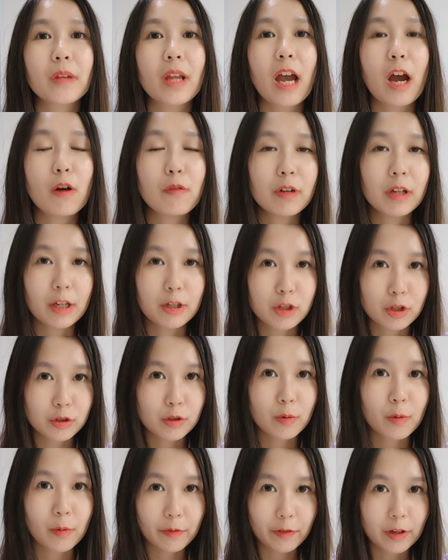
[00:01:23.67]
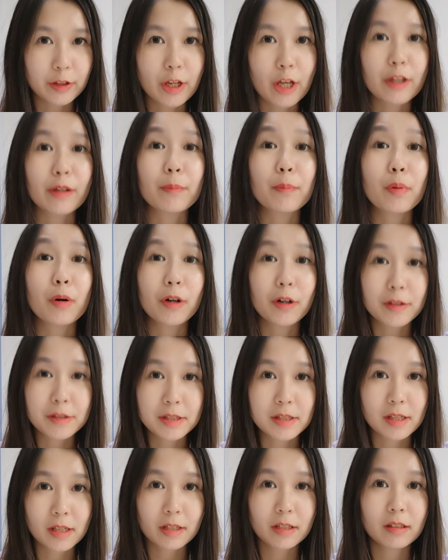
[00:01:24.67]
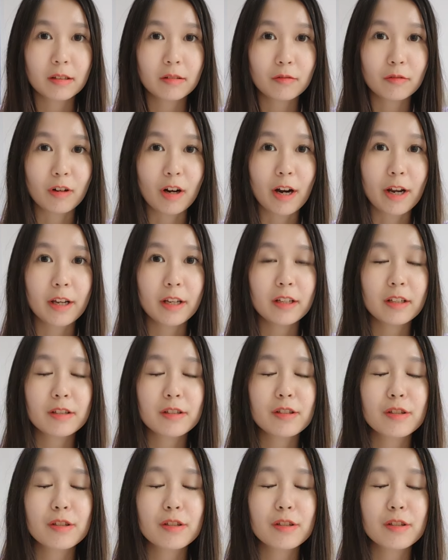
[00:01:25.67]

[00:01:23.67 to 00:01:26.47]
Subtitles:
our relationship with another person, right?